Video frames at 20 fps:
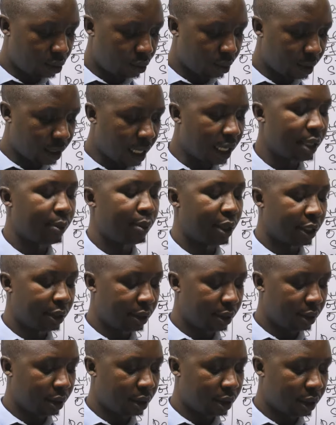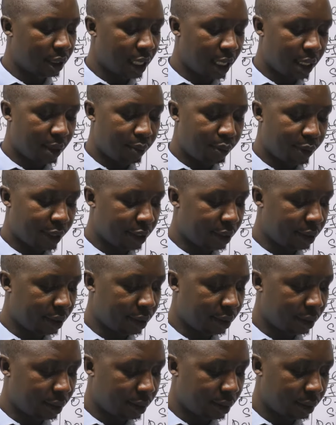to third
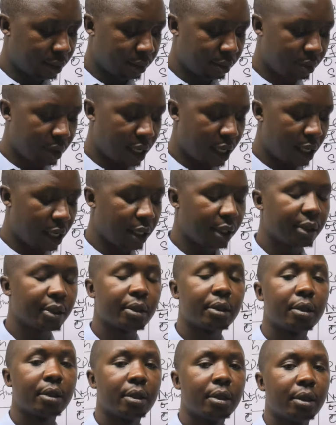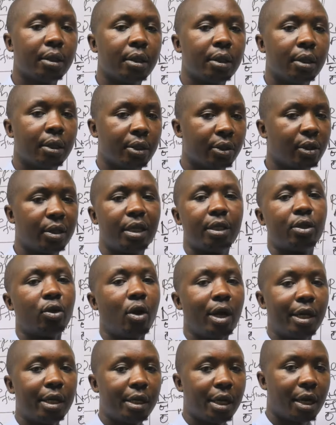parties by S. So there's no
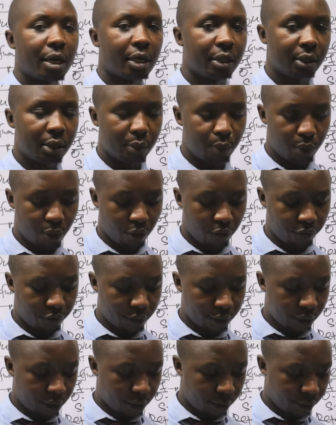unrealized profit.